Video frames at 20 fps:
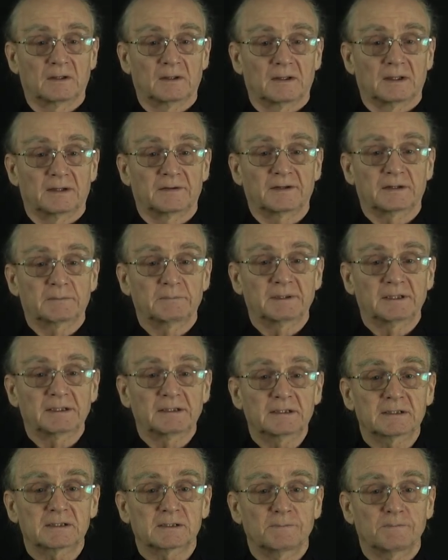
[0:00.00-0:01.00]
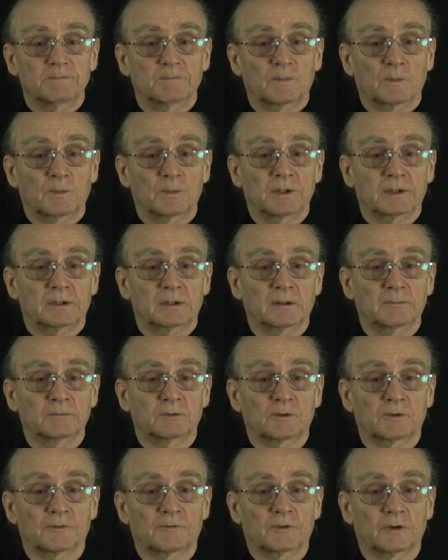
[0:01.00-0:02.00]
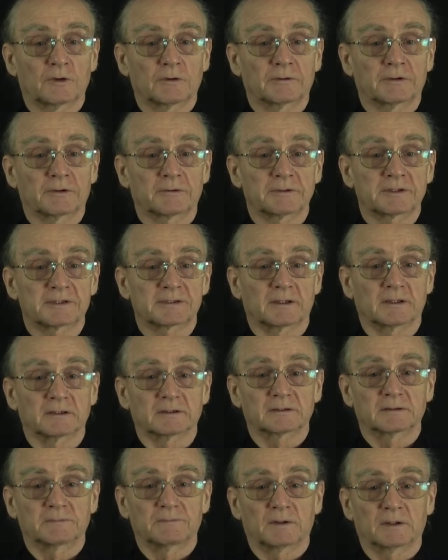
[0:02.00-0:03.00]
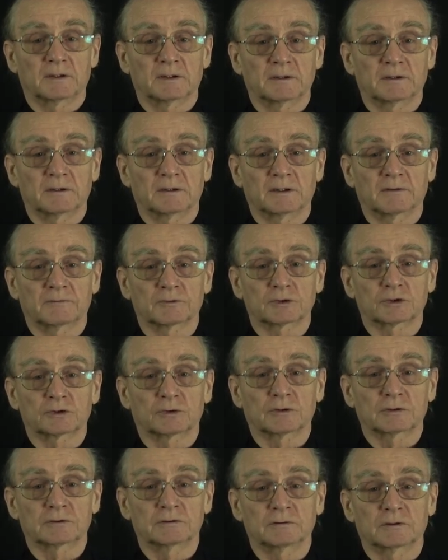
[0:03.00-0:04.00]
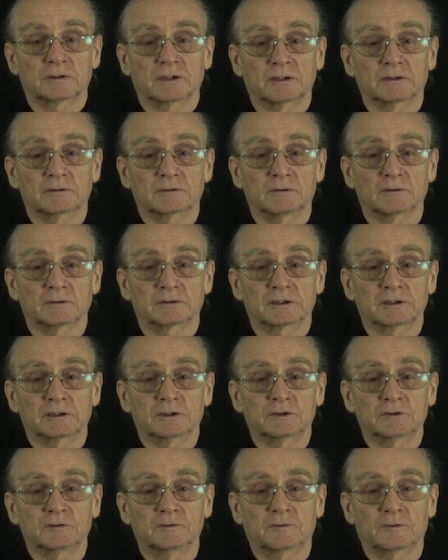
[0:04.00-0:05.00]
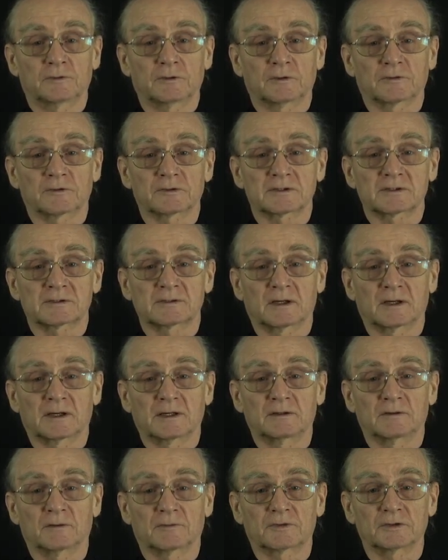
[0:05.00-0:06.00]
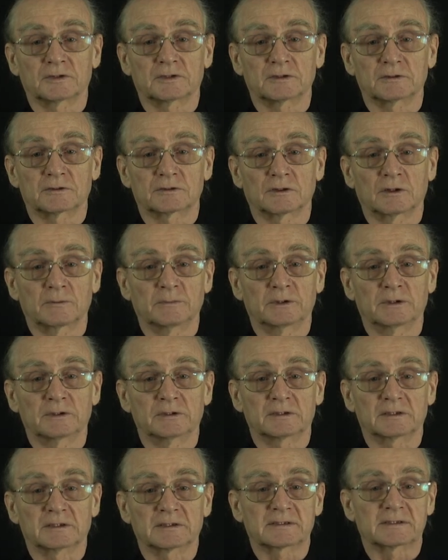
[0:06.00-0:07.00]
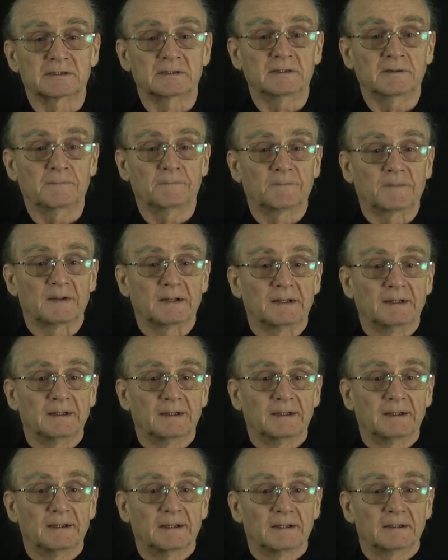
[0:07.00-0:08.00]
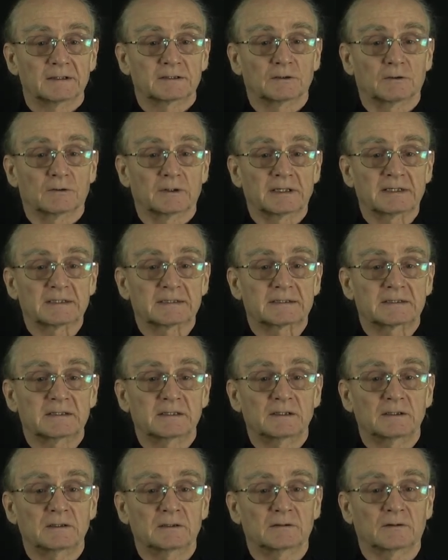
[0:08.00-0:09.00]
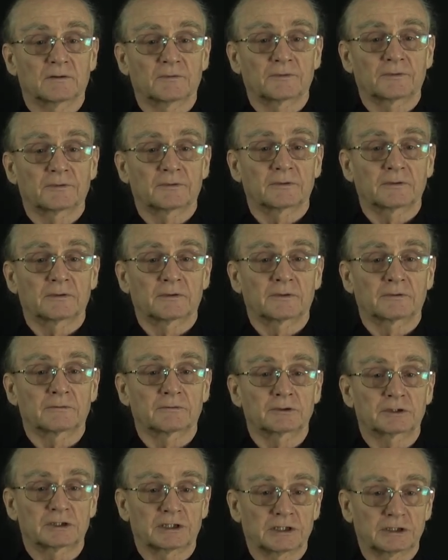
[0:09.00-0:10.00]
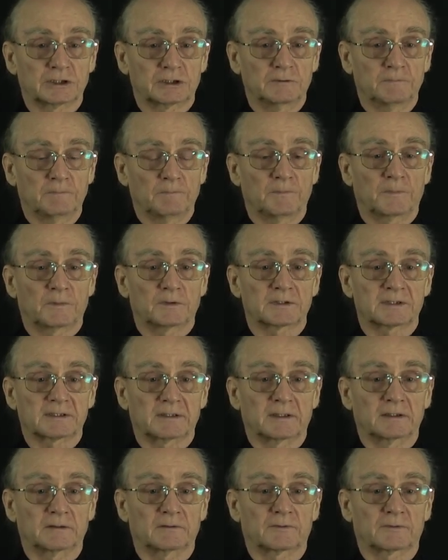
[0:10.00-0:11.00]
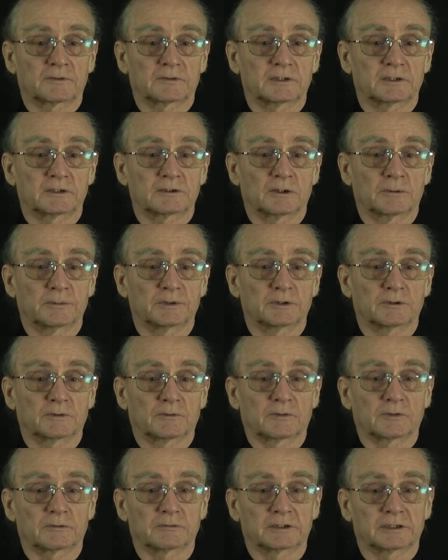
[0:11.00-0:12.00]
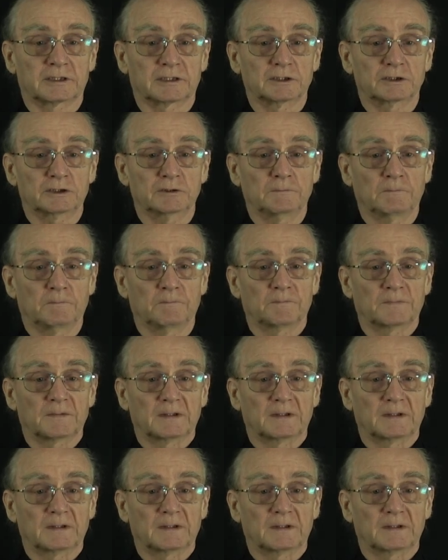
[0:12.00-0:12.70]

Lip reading: And that means we come to the following result. I have a shorthand notation for the sign of the determinant as D. So SD of the rotation, the sign of the determinant of the rotation,